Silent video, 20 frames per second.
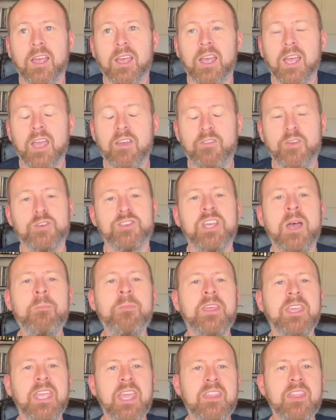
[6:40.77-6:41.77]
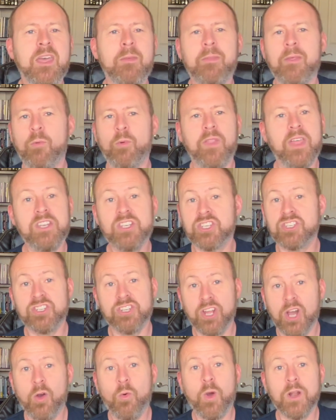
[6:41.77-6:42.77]
If there's something in them that where they just
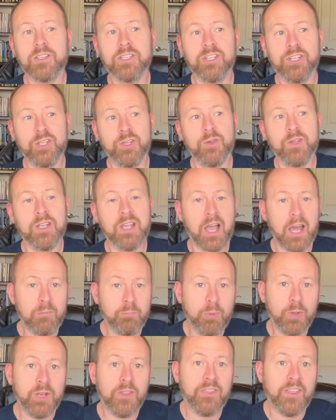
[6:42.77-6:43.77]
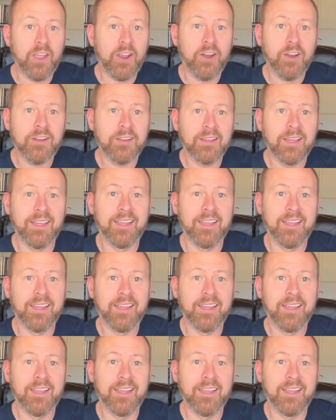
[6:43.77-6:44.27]
know what to do, God put it there.